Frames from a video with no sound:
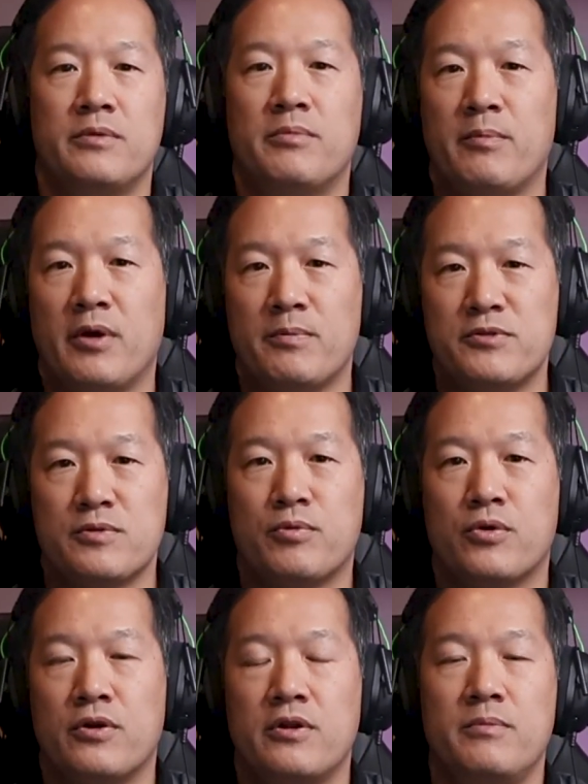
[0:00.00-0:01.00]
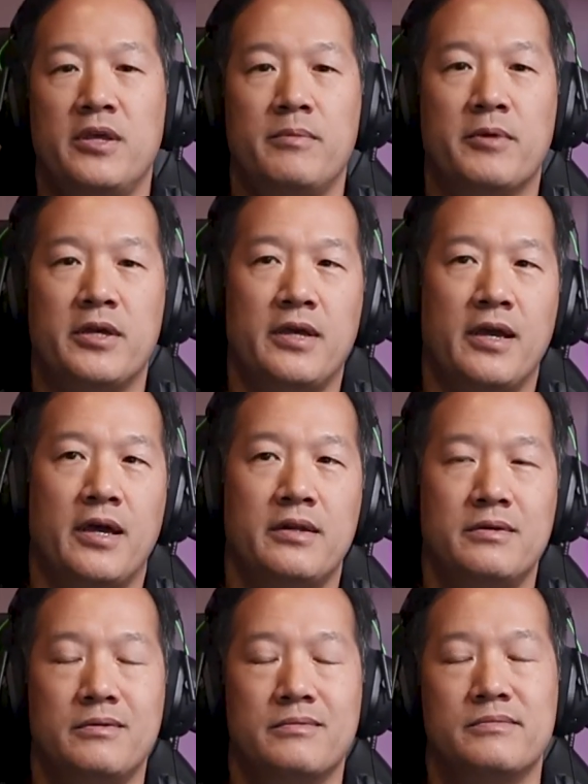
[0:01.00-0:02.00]
My mom supported me. My
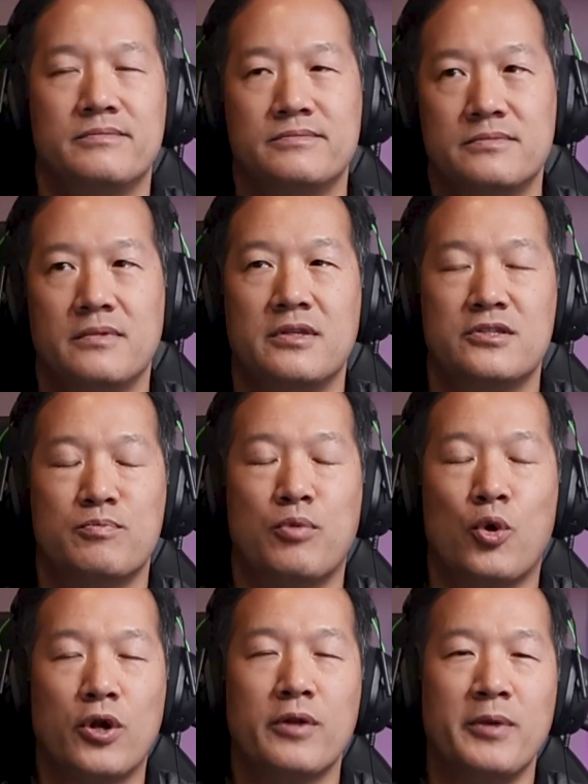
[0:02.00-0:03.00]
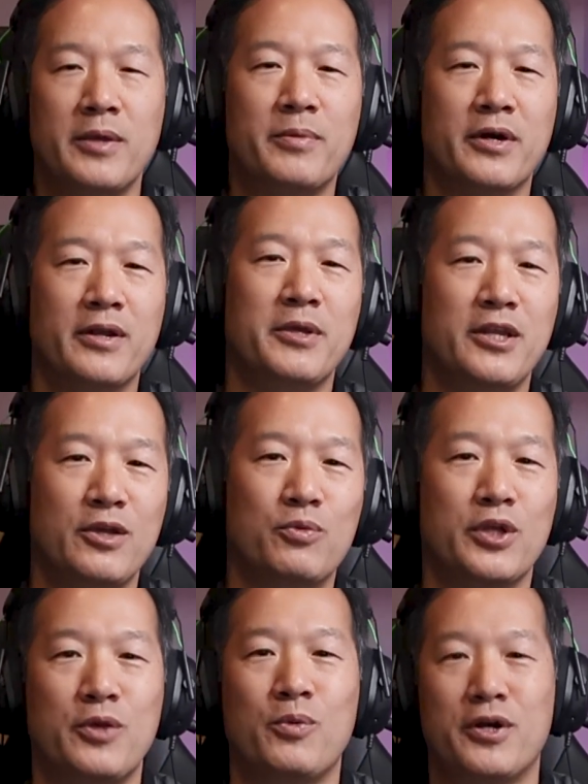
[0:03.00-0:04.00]
dad supported me, but I mean, he
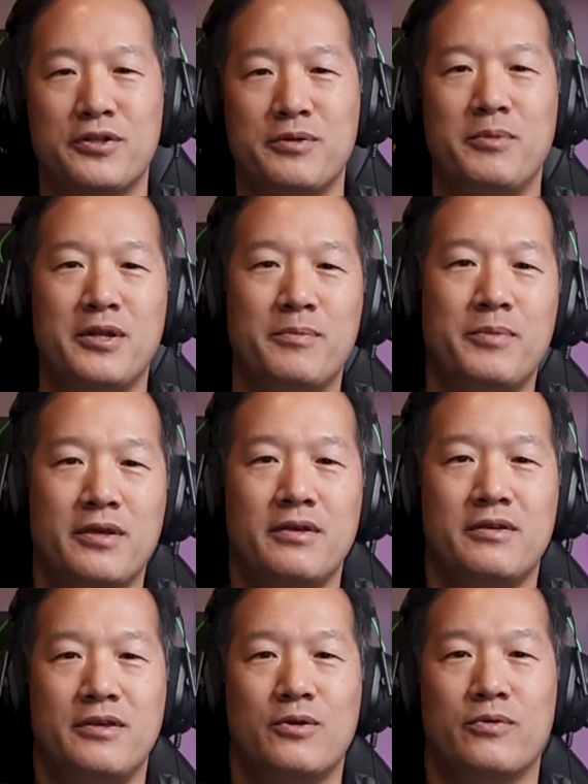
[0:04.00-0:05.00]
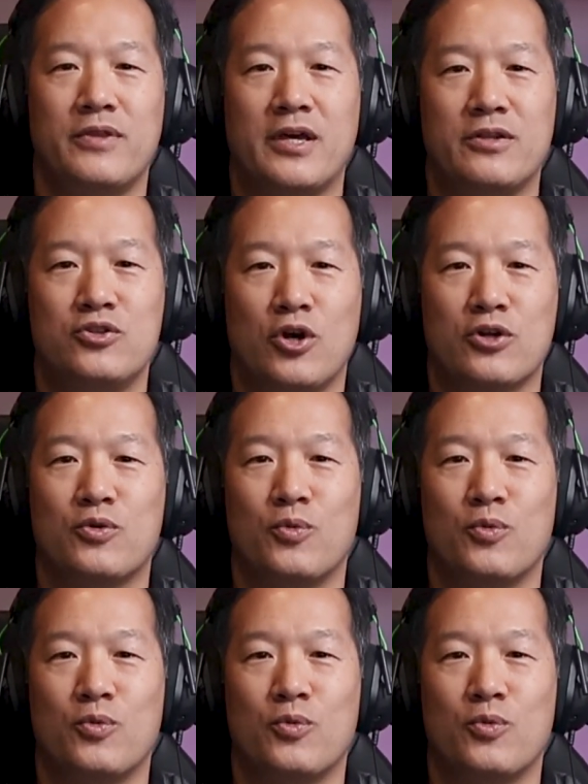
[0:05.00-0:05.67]
really wanted me to be, that Dr.